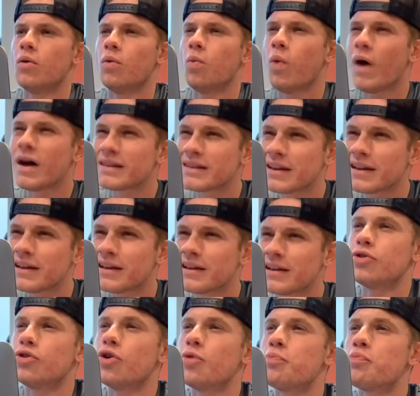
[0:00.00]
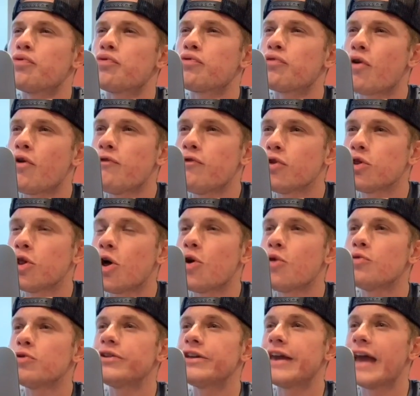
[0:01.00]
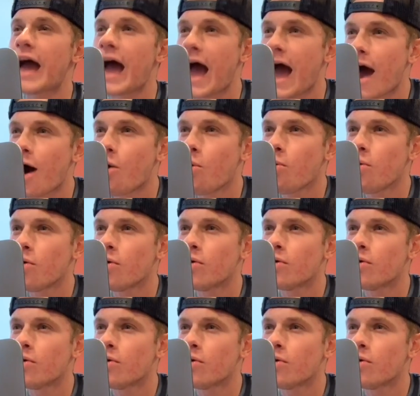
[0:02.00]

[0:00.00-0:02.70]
What? The provolone cow?